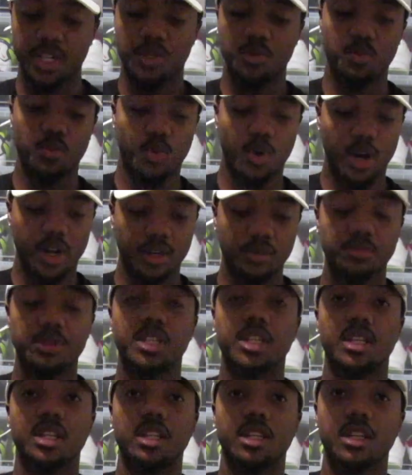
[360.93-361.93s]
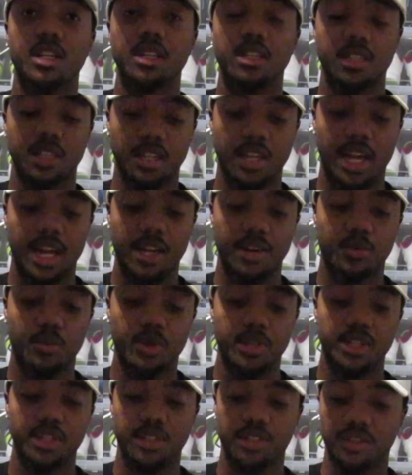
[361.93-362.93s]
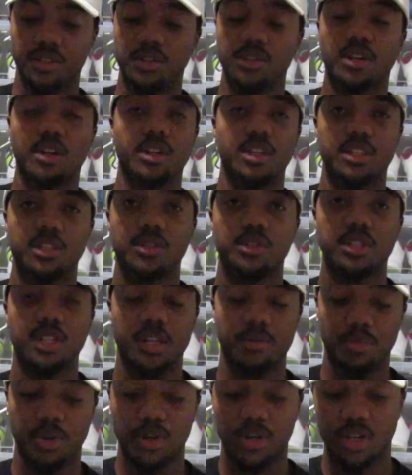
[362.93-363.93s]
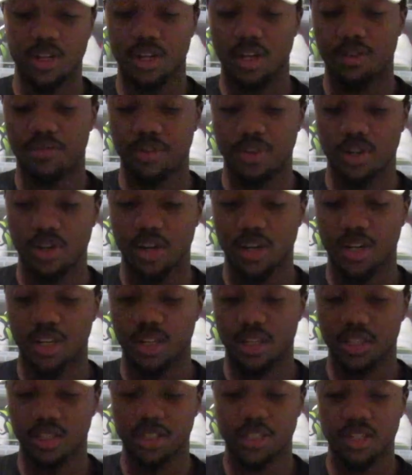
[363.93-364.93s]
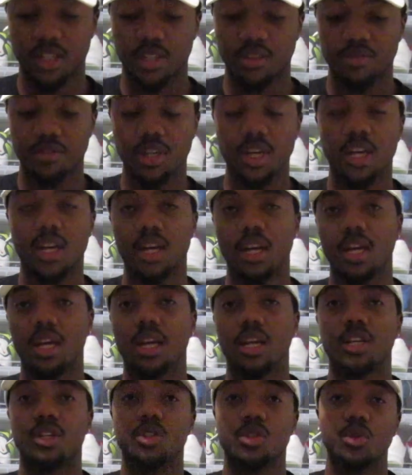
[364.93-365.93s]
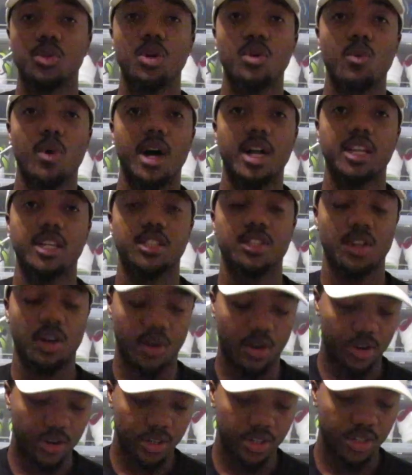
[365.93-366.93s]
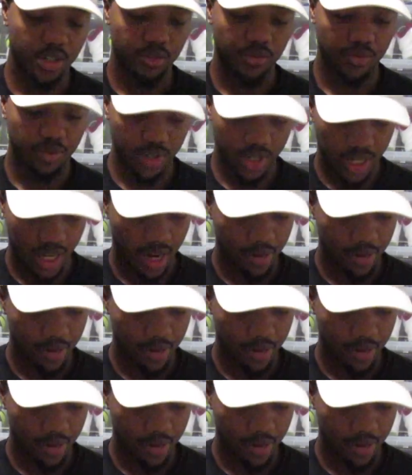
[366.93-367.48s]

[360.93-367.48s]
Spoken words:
you want them to look, like when you're, you know, that you slip on and off and all that good stuff, do it while it's on your foot.